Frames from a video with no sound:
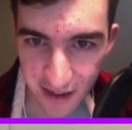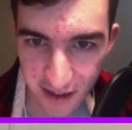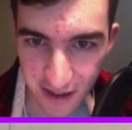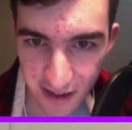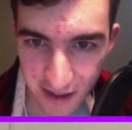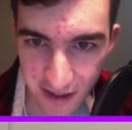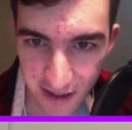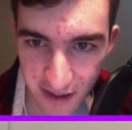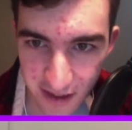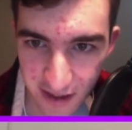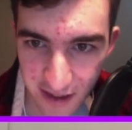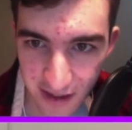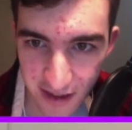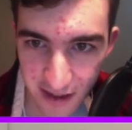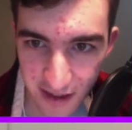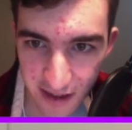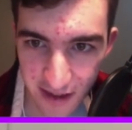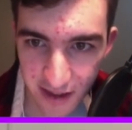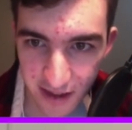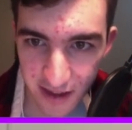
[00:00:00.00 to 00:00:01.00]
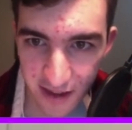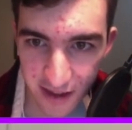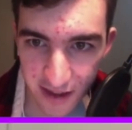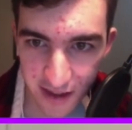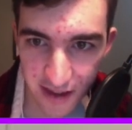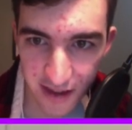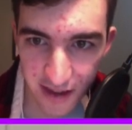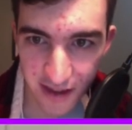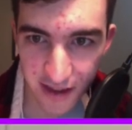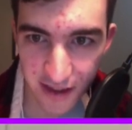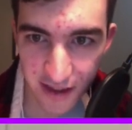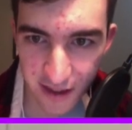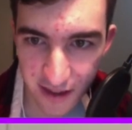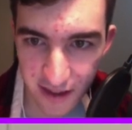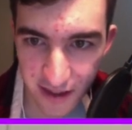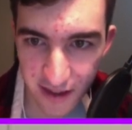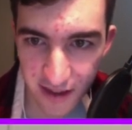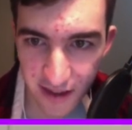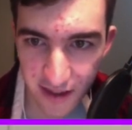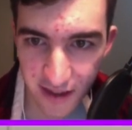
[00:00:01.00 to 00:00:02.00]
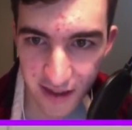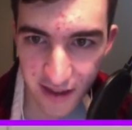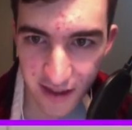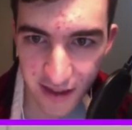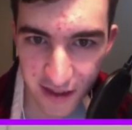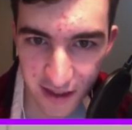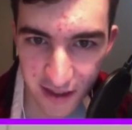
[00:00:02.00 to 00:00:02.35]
The person shown says nothing.